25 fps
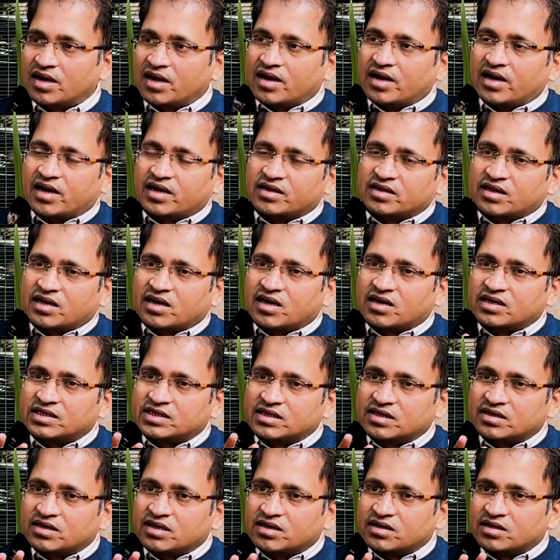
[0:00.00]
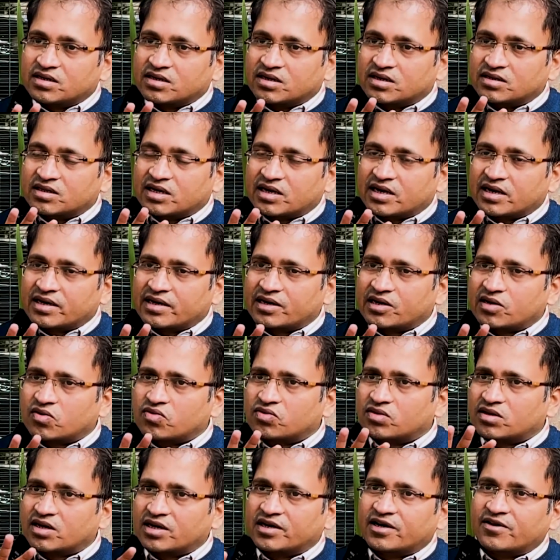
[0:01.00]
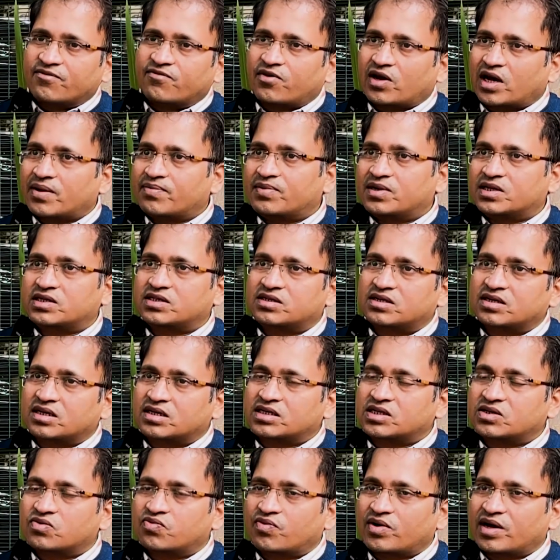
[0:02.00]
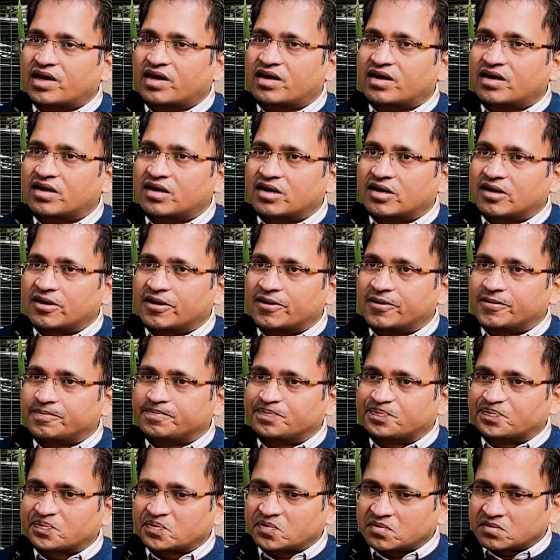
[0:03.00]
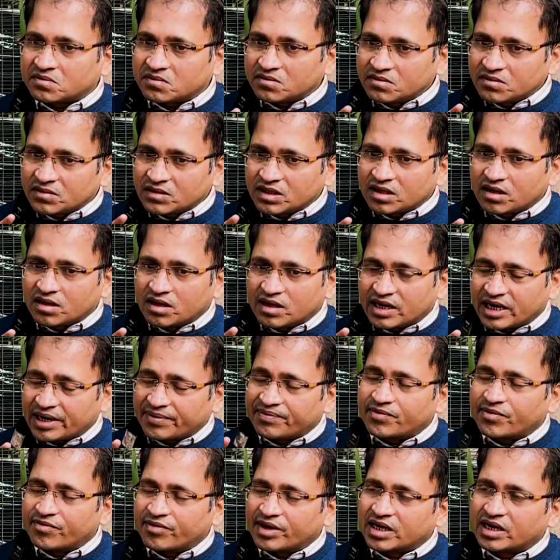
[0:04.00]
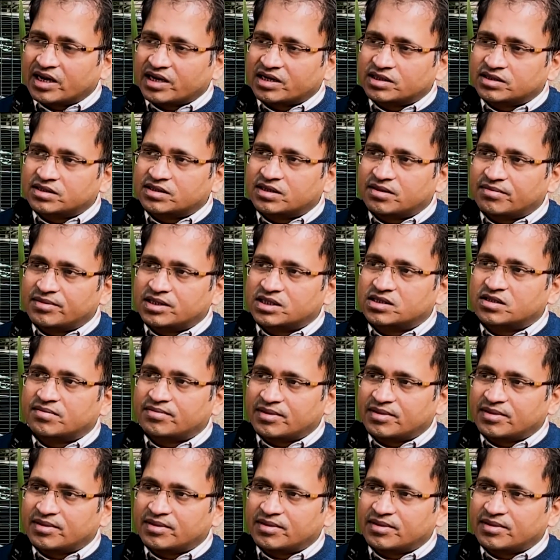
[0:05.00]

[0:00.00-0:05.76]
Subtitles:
and there are around 35 districts where left-wing extremism